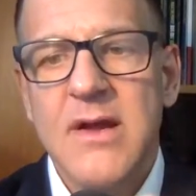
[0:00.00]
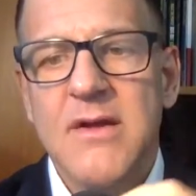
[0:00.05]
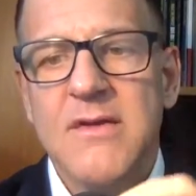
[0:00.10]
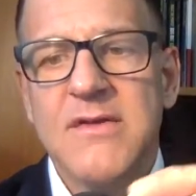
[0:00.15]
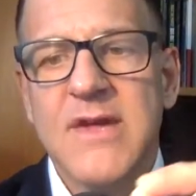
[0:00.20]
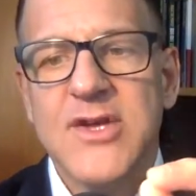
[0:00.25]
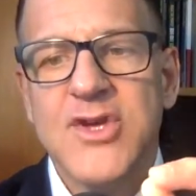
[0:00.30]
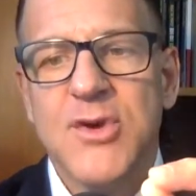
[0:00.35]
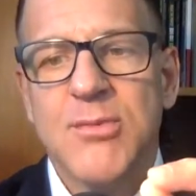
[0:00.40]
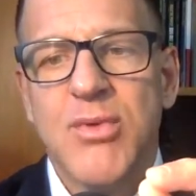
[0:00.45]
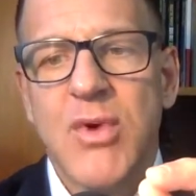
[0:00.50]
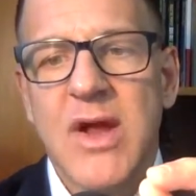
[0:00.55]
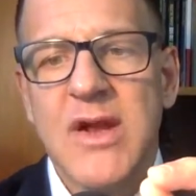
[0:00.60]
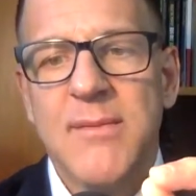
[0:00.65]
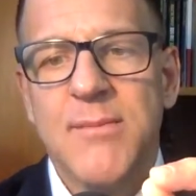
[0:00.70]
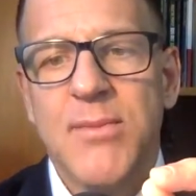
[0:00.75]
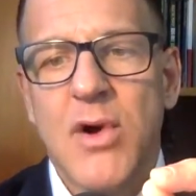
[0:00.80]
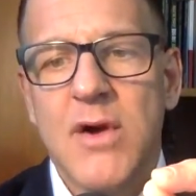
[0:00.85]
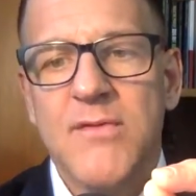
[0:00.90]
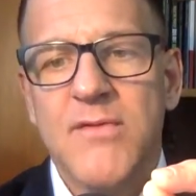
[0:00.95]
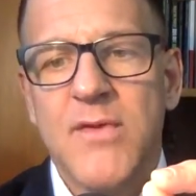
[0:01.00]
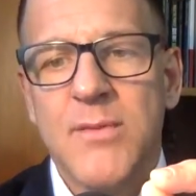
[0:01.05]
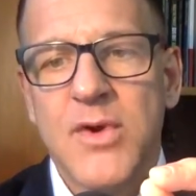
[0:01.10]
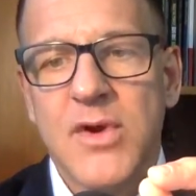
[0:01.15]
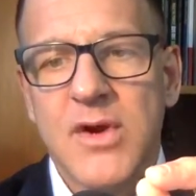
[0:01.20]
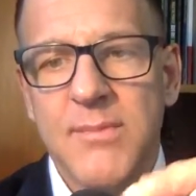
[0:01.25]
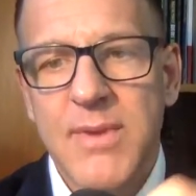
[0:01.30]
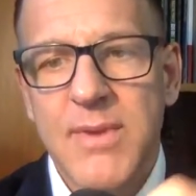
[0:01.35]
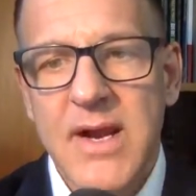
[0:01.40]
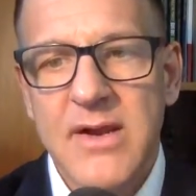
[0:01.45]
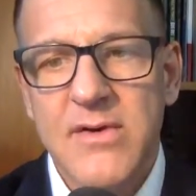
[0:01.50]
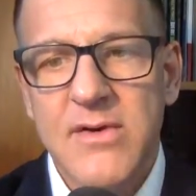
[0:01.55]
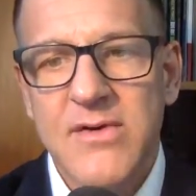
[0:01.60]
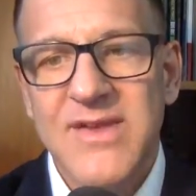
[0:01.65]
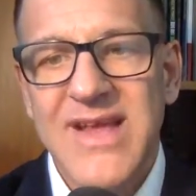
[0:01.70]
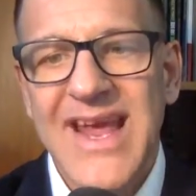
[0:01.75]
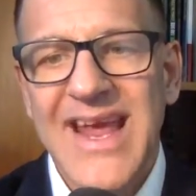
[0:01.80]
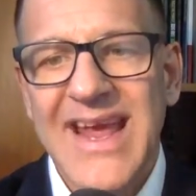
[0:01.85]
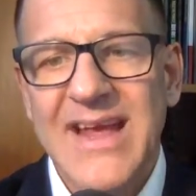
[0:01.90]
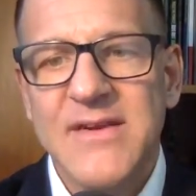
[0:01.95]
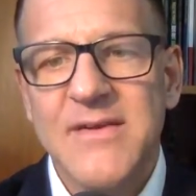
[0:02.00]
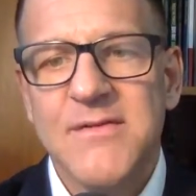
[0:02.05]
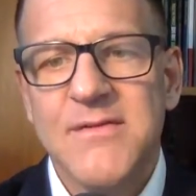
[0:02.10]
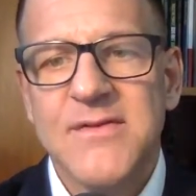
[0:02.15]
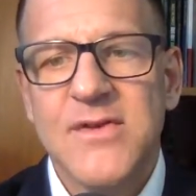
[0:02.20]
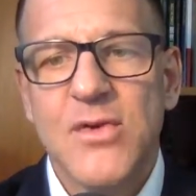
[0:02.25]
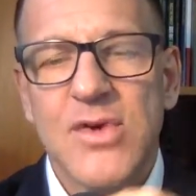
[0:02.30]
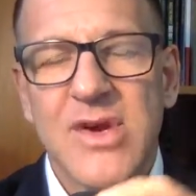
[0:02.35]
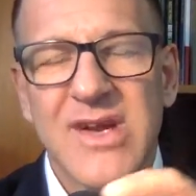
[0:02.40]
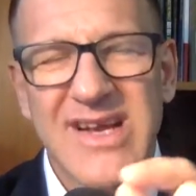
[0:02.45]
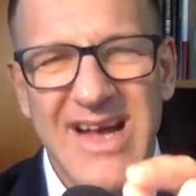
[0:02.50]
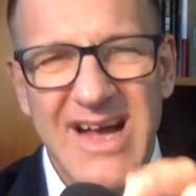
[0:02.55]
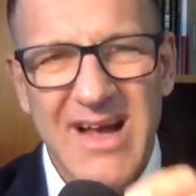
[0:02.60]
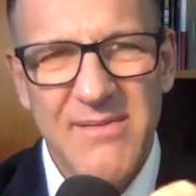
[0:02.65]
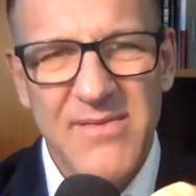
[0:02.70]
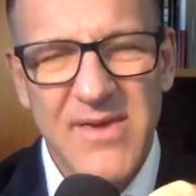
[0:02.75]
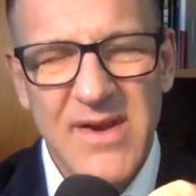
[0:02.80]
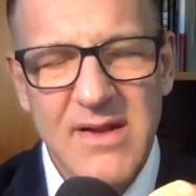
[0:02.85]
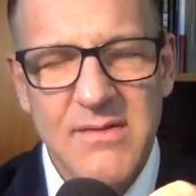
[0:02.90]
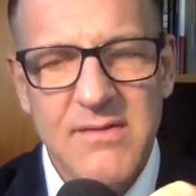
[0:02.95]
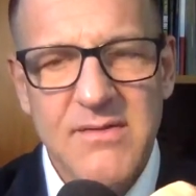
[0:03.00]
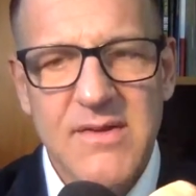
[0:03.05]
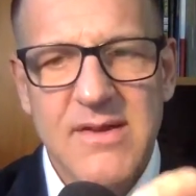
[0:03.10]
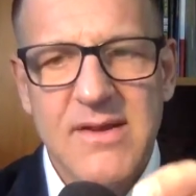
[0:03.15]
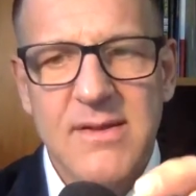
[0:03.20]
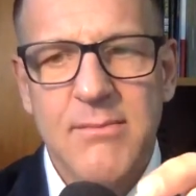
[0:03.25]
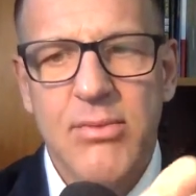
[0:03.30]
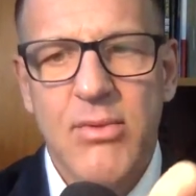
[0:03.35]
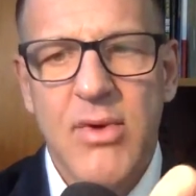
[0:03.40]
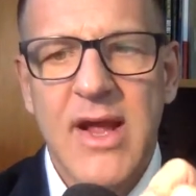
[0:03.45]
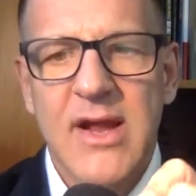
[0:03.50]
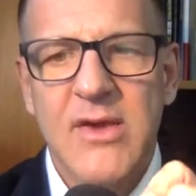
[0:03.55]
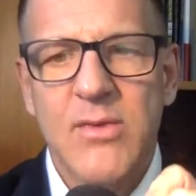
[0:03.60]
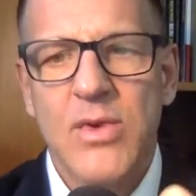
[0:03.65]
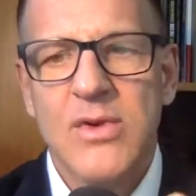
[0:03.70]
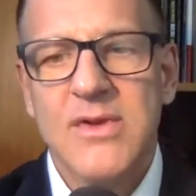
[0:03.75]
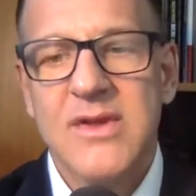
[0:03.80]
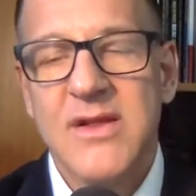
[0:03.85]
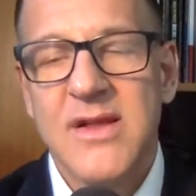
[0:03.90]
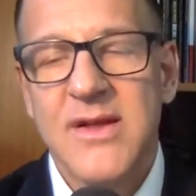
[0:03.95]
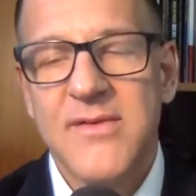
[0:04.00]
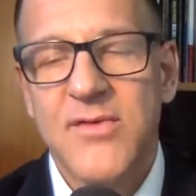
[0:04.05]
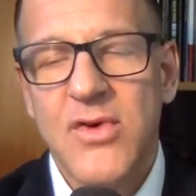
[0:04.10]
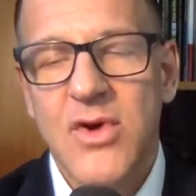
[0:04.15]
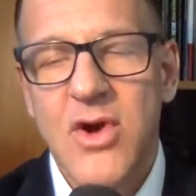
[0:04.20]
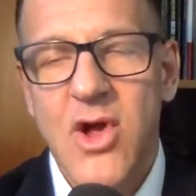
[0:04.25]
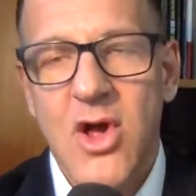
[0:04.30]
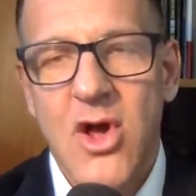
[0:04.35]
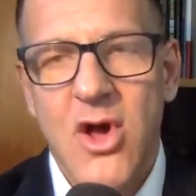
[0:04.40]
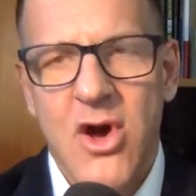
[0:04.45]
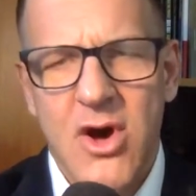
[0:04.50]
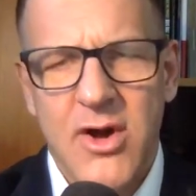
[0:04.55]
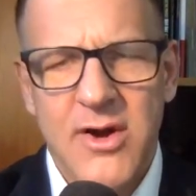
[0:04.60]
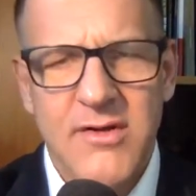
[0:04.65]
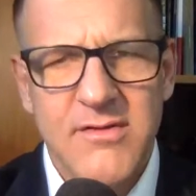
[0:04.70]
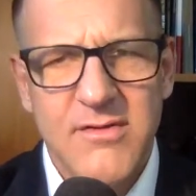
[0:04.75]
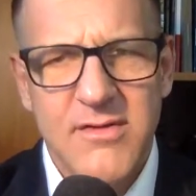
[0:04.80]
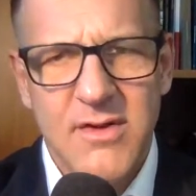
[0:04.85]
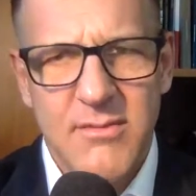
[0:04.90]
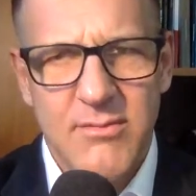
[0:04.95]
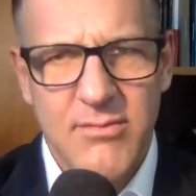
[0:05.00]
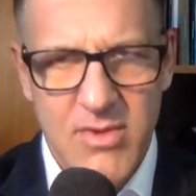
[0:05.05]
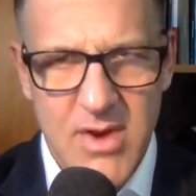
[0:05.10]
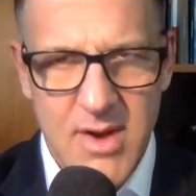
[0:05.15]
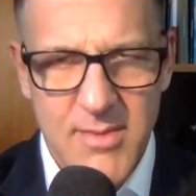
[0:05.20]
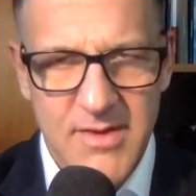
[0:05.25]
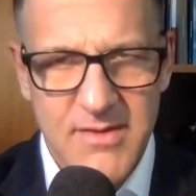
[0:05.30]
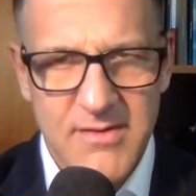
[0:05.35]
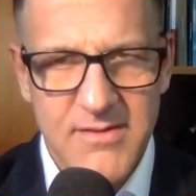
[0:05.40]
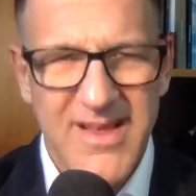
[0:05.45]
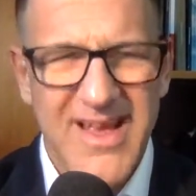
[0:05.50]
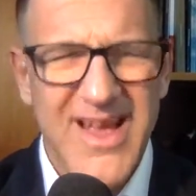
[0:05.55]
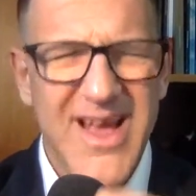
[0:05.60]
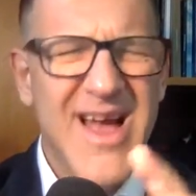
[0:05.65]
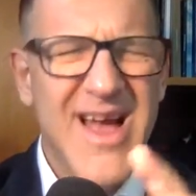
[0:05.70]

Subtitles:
set your brand apart from your competitors, and instill confidence that the brand will deliver on its promise.